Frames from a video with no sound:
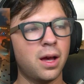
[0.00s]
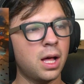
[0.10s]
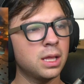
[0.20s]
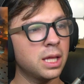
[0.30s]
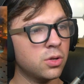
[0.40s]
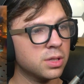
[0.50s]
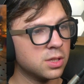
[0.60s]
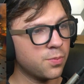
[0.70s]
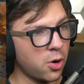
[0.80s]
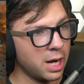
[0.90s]
a little
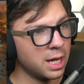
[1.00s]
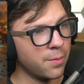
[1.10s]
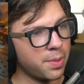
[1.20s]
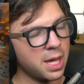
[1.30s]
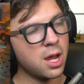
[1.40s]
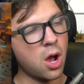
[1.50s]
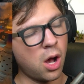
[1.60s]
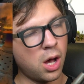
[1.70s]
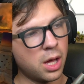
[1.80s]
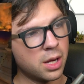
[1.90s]
disappointing being
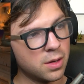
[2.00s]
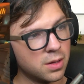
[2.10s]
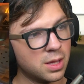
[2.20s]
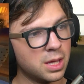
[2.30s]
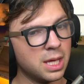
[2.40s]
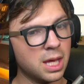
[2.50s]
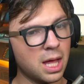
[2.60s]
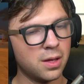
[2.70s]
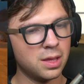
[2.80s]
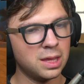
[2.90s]
on the
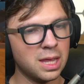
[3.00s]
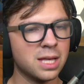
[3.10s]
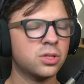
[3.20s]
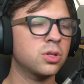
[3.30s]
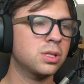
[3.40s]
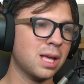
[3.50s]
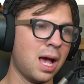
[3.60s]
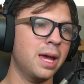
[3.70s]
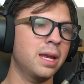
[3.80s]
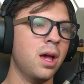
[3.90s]
lesser
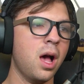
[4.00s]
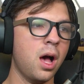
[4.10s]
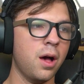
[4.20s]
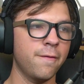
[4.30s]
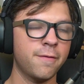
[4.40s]
side of